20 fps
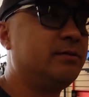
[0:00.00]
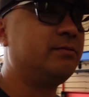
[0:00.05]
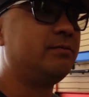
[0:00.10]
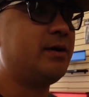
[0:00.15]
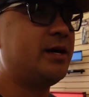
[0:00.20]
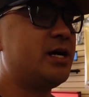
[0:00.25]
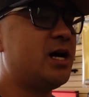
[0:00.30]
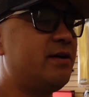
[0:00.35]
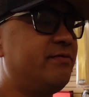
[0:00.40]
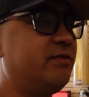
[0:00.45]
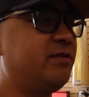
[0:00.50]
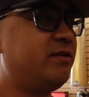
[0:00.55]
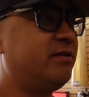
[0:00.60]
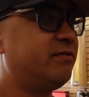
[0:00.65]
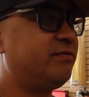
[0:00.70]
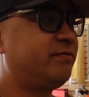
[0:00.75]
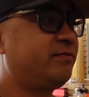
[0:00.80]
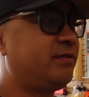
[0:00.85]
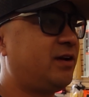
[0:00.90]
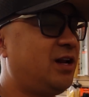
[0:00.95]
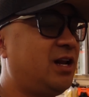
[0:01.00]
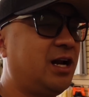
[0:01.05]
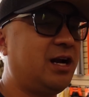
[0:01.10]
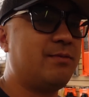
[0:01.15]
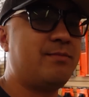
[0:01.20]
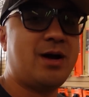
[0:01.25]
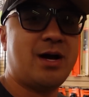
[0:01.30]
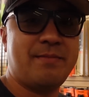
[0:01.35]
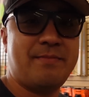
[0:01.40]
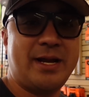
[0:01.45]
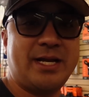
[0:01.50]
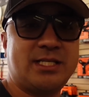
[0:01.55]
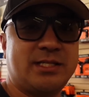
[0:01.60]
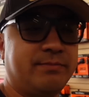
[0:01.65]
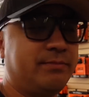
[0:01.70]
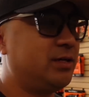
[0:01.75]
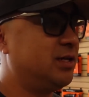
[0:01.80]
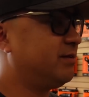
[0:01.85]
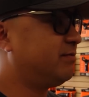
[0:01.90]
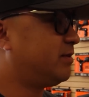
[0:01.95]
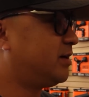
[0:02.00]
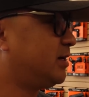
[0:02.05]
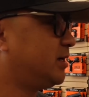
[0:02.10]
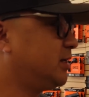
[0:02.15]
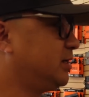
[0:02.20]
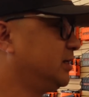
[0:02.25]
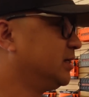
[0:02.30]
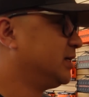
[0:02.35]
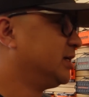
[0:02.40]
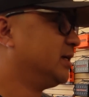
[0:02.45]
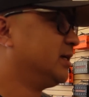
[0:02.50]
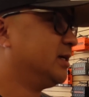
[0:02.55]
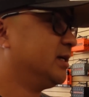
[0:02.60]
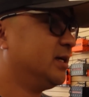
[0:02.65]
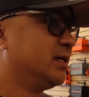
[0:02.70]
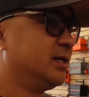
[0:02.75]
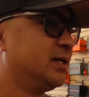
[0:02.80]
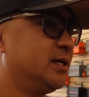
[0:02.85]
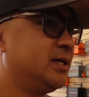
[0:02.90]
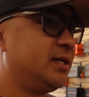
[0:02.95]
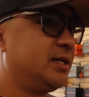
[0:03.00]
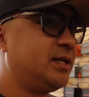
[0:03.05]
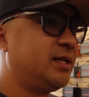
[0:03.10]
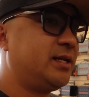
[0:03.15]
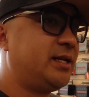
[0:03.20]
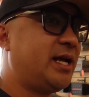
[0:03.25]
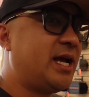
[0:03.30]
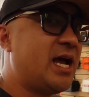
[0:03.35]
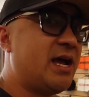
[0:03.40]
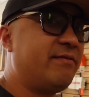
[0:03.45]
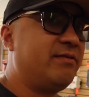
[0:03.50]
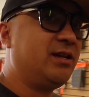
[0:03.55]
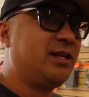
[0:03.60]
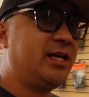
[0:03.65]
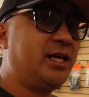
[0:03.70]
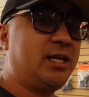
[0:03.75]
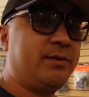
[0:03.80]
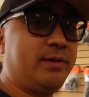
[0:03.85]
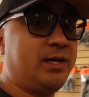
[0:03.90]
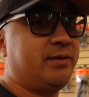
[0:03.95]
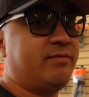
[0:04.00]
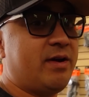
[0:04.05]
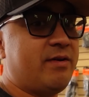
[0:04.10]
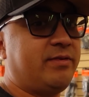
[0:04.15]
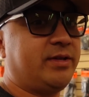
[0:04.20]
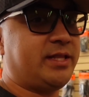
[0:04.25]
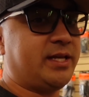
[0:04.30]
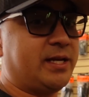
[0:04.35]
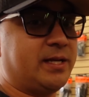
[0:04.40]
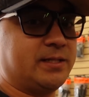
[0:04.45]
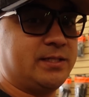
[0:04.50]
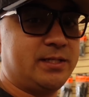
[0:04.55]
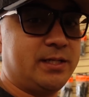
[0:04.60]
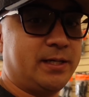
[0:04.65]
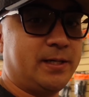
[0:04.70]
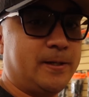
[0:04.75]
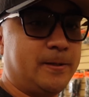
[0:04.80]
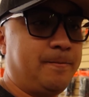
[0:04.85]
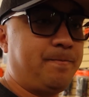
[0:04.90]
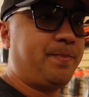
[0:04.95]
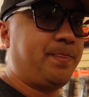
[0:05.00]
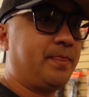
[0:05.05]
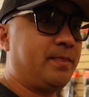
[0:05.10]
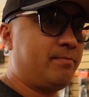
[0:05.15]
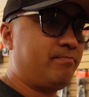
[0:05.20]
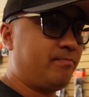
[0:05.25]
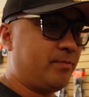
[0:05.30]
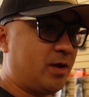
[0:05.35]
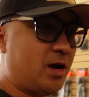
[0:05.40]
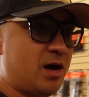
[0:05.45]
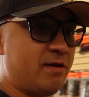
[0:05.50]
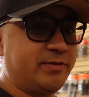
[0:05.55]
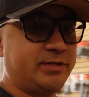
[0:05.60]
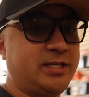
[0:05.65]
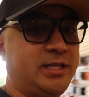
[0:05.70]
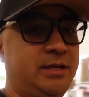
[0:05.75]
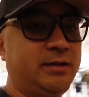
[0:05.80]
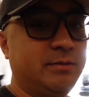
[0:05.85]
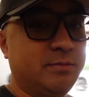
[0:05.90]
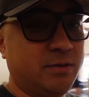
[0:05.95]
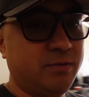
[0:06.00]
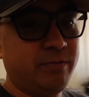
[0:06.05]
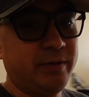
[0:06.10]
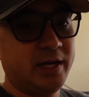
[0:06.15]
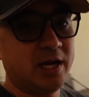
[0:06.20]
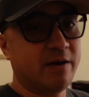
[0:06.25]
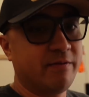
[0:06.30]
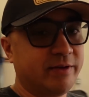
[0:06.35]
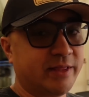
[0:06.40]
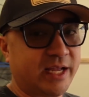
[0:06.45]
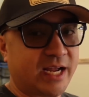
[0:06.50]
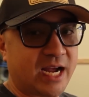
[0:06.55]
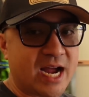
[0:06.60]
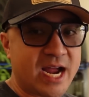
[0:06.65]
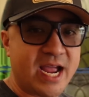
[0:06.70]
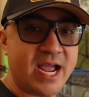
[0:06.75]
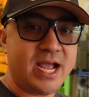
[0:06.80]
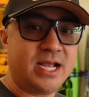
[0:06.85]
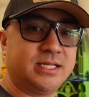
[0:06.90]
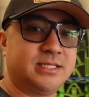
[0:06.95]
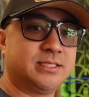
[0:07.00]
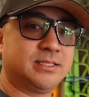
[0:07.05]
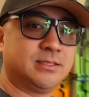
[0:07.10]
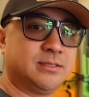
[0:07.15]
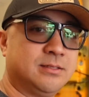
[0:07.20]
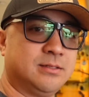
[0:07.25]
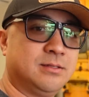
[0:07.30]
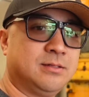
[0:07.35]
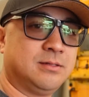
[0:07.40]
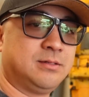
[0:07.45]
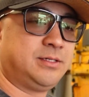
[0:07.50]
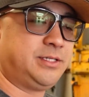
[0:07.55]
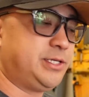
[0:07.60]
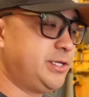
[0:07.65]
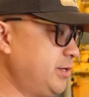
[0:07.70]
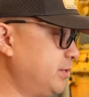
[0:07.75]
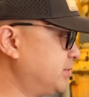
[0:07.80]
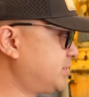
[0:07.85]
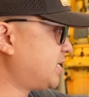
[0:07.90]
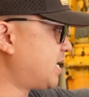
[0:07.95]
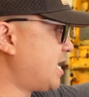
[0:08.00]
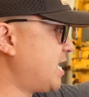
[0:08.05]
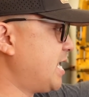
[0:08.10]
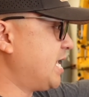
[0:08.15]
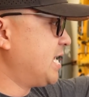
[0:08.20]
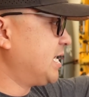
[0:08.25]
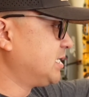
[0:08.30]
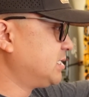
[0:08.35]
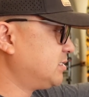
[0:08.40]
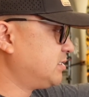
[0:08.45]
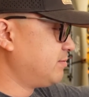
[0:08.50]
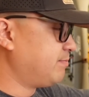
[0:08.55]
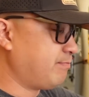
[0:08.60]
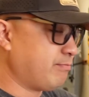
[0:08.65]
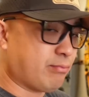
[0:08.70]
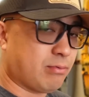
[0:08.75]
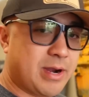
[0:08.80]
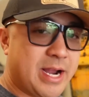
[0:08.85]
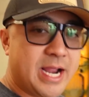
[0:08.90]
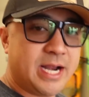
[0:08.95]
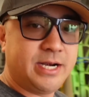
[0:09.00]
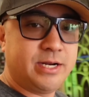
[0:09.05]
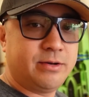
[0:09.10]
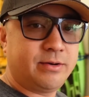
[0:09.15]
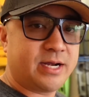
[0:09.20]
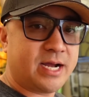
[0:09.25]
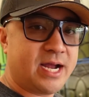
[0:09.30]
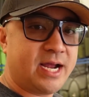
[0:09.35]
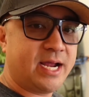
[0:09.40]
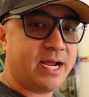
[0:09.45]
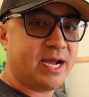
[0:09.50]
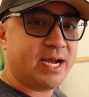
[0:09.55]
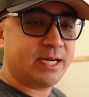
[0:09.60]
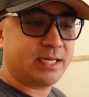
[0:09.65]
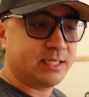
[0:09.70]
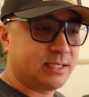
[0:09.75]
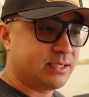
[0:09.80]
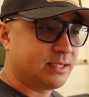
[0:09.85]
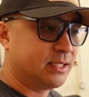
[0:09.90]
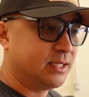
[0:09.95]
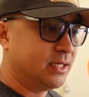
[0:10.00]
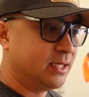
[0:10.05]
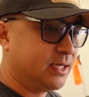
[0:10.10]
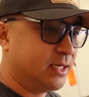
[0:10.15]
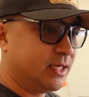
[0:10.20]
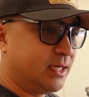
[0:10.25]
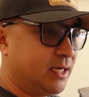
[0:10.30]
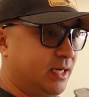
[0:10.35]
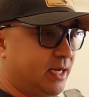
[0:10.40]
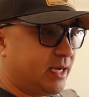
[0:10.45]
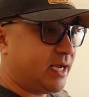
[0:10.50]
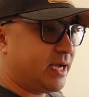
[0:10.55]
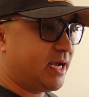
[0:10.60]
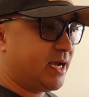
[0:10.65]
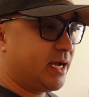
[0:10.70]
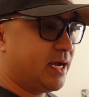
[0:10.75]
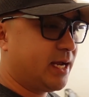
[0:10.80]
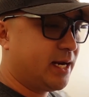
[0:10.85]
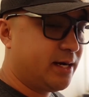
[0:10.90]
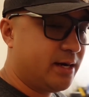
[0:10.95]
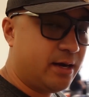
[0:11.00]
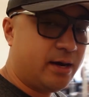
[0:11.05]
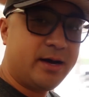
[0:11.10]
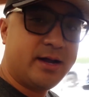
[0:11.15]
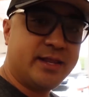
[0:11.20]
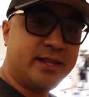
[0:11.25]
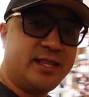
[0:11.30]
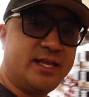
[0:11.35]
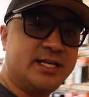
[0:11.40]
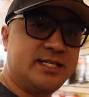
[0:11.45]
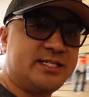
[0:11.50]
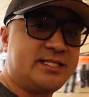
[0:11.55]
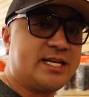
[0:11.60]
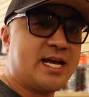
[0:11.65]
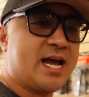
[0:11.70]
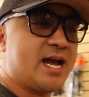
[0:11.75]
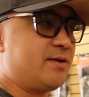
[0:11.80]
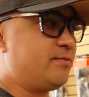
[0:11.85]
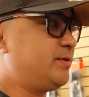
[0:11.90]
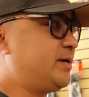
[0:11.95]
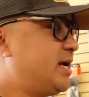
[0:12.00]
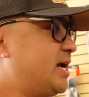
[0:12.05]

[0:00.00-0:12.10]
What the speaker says: right off of Claremont Mesa Boulevard. They have a little bit of everything. So obviously we covered the kayaks, used kayaks, brand new kayaks, and on this side we